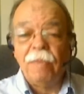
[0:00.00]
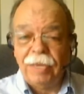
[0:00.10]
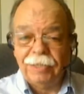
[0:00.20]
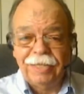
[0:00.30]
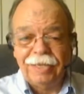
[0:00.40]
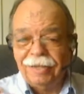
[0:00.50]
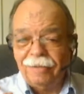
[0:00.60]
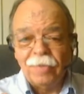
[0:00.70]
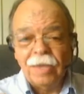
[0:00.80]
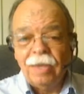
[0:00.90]
And it's the
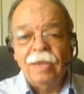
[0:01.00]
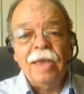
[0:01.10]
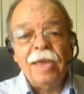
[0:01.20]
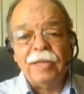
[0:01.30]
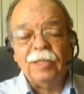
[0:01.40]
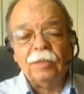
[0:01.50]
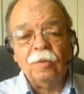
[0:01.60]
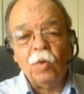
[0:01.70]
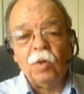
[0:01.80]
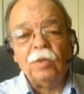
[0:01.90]
world's second
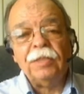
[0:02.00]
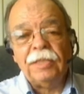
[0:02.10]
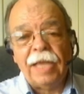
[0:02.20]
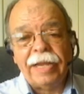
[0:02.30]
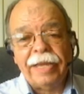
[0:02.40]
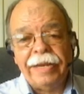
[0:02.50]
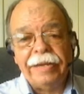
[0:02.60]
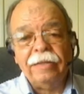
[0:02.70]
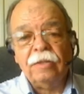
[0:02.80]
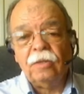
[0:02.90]

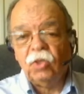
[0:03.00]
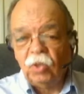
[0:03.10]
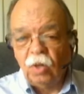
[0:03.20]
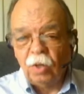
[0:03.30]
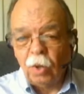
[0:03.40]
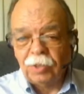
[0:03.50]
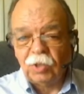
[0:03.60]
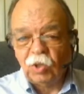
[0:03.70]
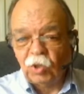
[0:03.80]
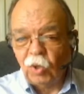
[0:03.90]
largest search engine.
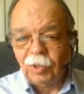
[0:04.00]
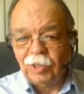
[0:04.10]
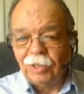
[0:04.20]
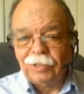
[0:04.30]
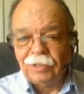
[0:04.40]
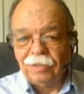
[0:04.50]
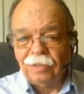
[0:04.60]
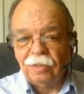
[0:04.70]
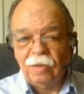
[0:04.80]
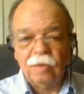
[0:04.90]
You know,
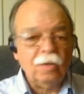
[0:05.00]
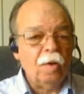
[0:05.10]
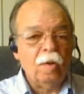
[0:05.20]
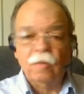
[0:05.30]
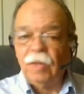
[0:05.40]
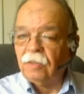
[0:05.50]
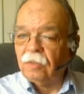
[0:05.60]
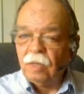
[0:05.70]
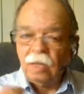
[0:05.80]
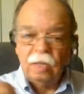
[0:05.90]
that's larger
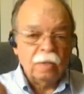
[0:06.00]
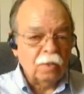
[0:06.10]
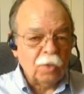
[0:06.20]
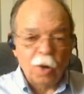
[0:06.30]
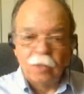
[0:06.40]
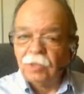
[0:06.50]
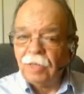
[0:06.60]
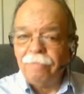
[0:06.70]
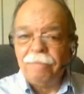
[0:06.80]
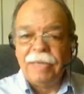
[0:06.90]
than Bing, larger
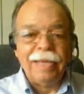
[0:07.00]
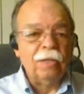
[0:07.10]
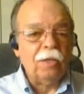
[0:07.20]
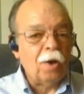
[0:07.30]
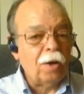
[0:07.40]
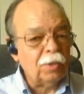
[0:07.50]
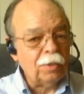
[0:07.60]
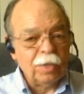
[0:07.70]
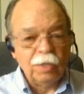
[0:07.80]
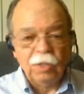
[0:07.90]
than Yahoo. This
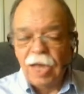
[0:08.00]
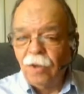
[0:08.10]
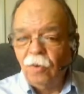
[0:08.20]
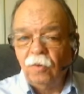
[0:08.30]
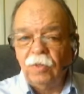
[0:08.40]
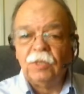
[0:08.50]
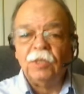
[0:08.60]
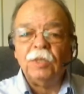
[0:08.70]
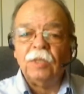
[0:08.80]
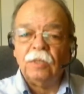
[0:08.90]
is this is
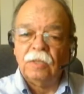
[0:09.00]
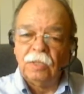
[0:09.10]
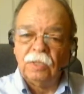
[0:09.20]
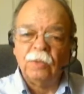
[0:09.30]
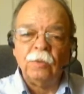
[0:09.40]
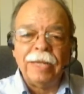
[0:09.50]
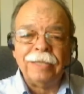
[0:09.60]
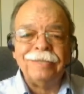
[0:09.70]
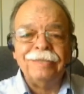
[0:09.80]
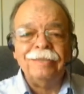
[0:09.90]
next to
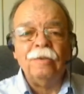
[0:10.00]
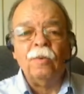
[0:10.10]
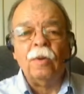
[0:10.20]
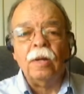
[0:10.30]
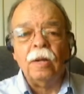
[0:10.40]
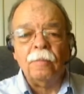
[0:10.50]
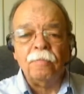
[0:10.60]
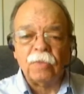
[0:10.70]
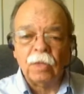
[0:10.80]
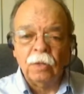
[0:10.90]
um, looking at
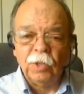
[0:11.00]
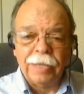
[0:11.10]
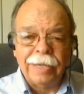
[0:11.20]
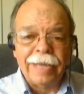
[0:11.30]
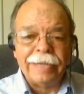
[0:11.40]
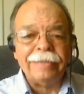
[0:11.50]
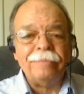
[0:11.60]
Google Plus.